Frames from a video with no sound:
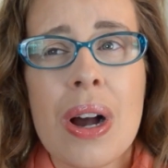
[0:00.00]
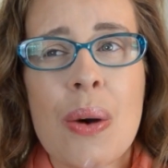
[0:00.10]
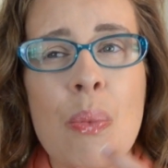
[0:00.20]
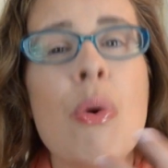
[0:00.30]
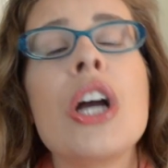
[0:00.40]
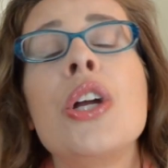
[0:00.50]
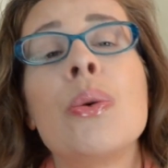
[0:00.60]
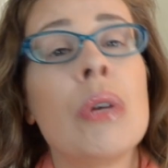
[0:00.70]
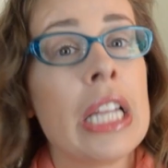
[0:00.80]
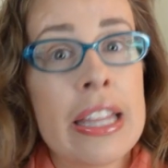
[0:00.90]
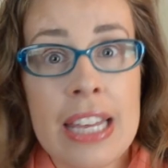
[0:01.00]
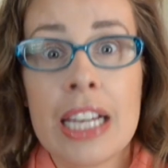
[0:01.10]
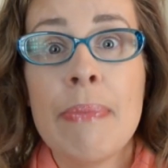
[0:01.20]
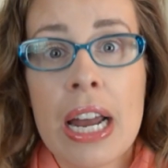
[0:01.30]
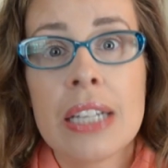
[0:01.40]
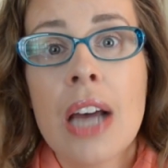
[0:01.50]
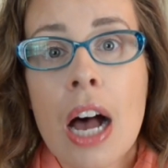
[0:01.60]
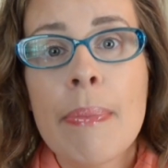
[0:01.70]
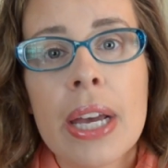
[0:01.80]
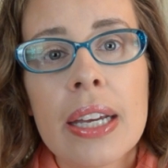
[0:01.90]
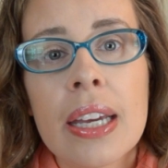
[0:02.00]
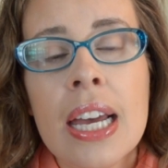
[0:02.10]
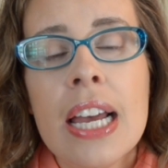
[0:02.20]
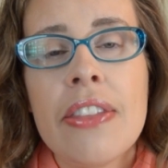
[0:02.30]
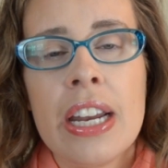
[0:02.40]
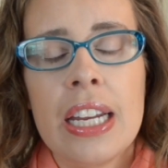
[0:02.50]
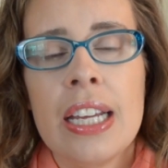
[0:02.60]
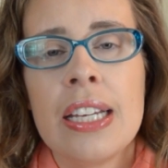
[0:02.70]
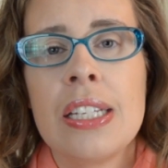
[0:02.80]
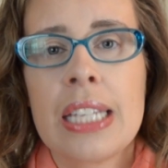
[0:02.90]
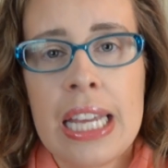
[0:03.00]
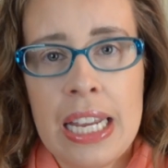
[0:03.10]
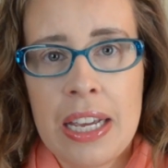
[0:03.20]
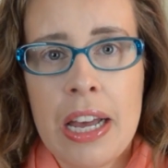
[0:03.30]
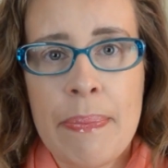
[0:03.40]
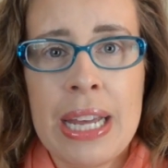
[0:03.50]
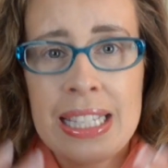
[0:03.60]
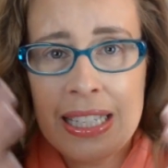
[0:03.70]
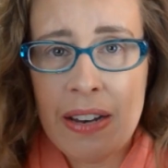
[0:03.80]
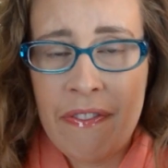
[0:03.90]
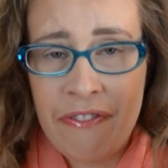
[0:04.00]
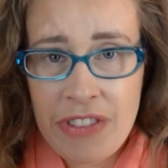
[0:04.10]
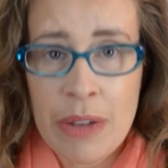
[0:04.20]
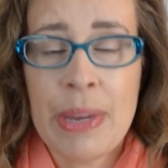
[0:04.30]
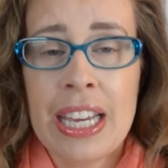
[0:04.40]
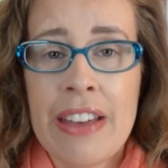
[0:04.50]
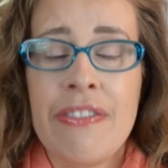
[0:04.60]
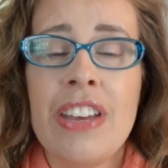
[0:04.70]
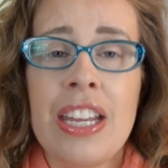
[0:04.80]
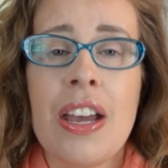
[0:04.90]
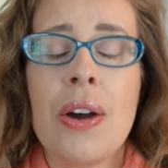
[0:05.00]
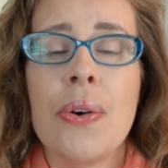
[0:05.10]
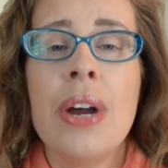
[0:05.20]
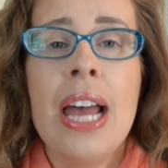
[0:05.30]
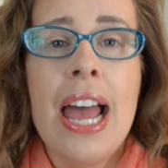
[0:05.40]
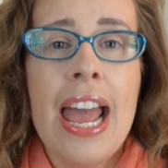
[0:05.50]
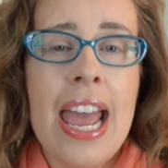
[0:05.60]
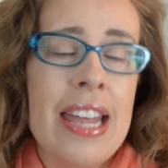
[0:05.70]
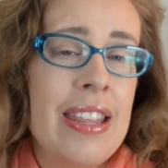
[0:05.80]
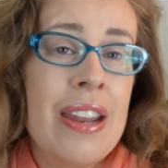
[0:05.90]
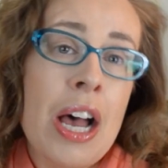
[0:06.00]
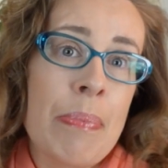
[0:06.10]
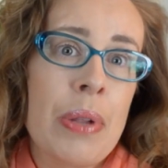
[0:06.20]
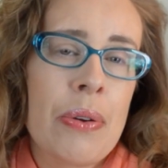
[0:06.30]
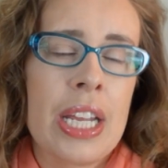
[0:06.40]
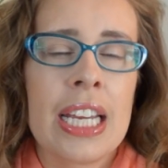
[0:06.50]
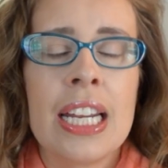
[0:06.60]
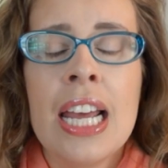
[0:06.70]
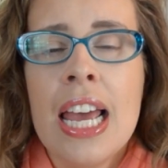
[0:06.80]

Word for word: what you really think about a topic than it is getting up and filming a video and then uploading it.